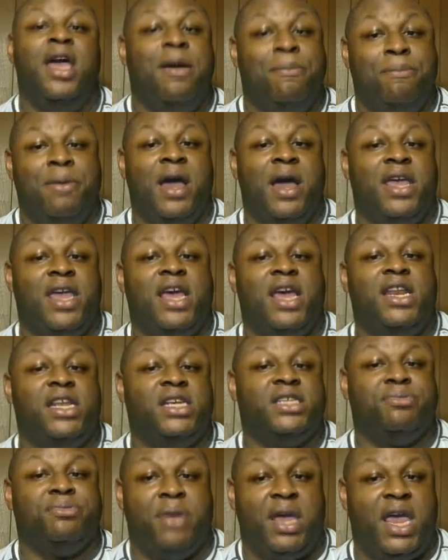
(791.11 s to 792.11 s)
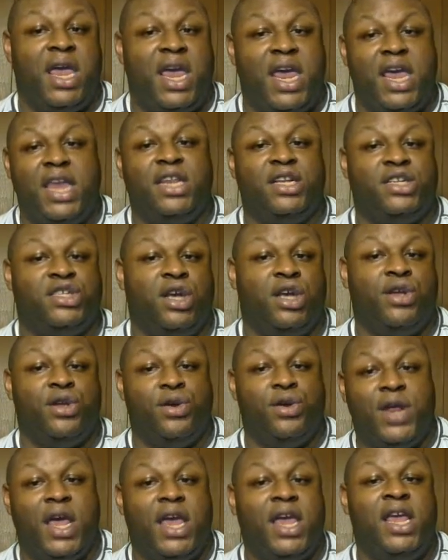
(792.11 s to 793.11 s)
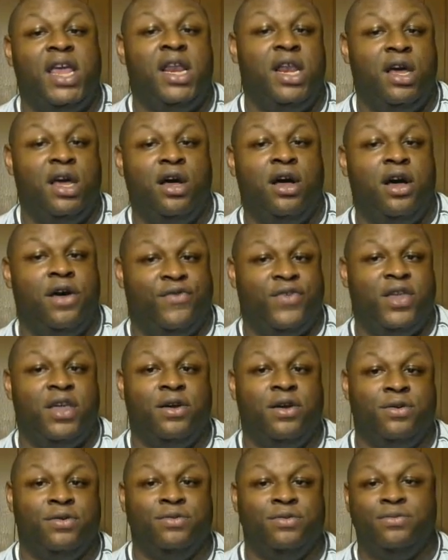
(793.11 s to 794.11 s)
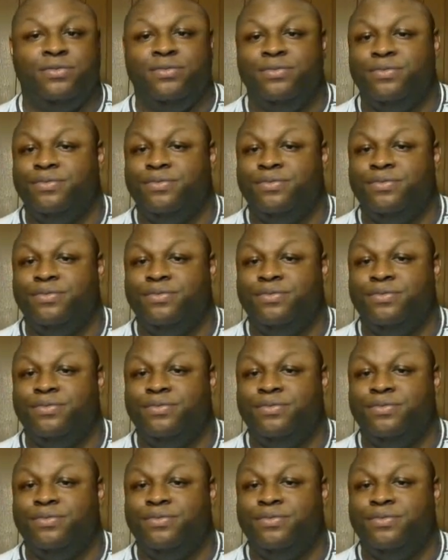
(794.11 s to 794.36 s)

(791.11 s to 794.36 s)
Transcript: but yet this man had to show you that he loved you,